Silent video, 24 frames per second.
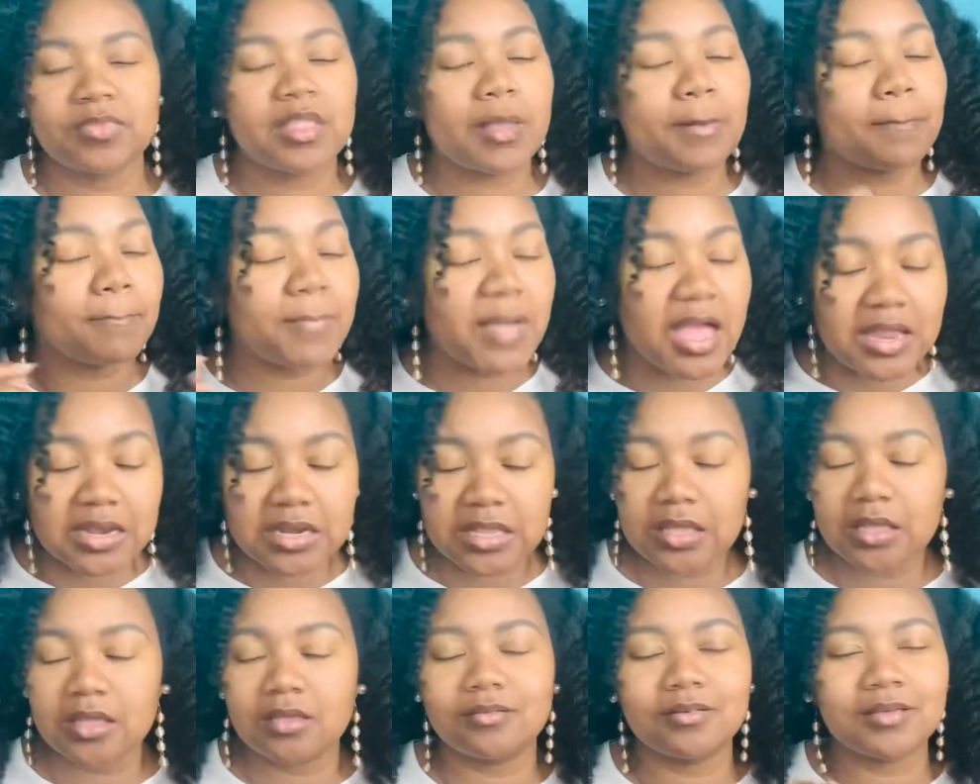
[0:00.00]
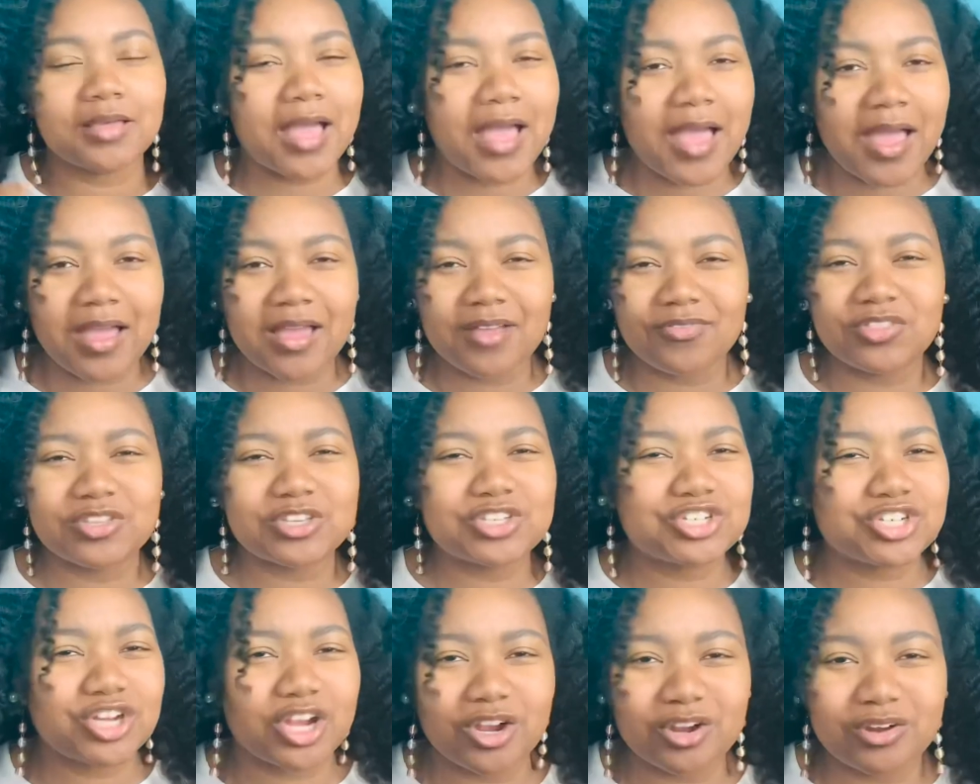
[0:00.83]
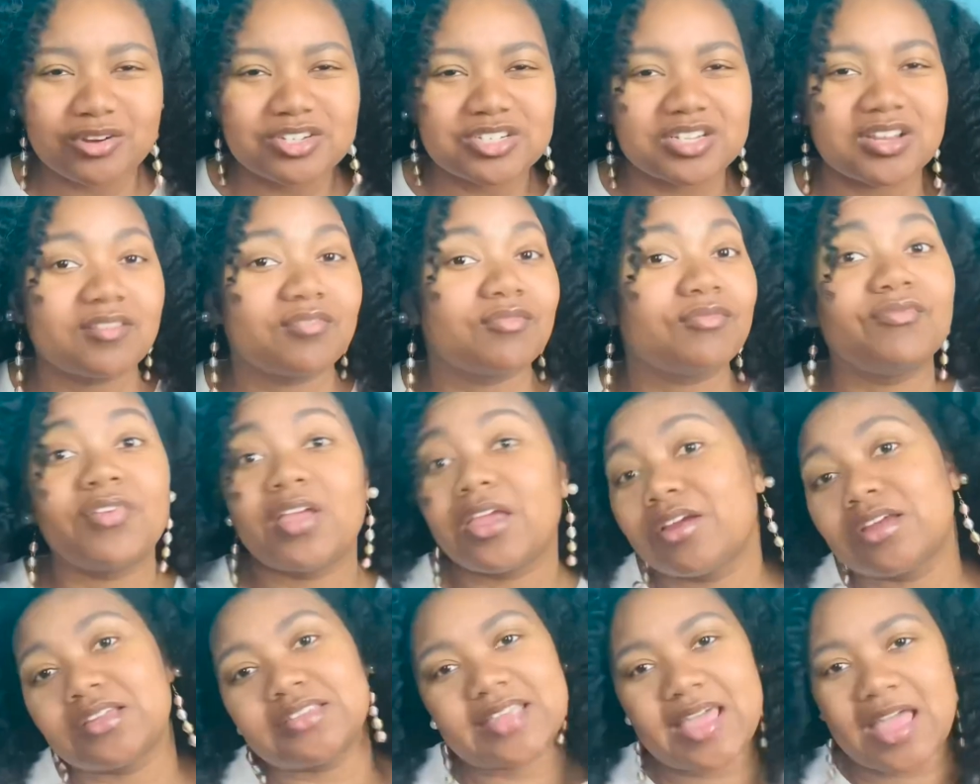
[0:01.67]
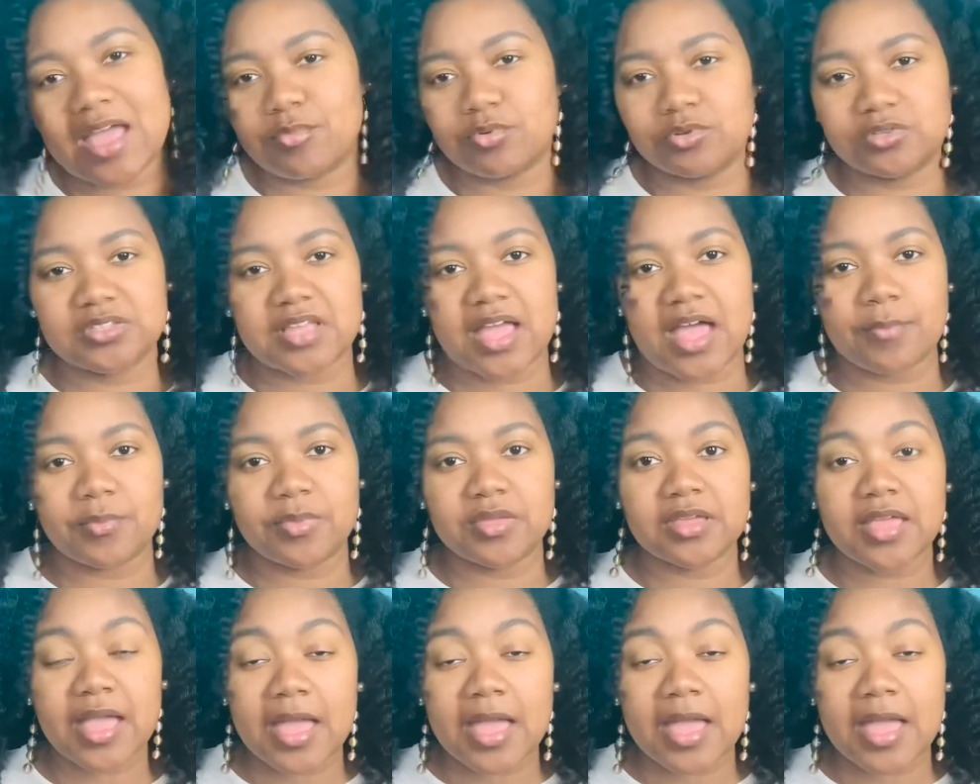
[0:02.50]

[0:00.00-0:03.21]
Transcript: Money, God, the church, a very taboo topic.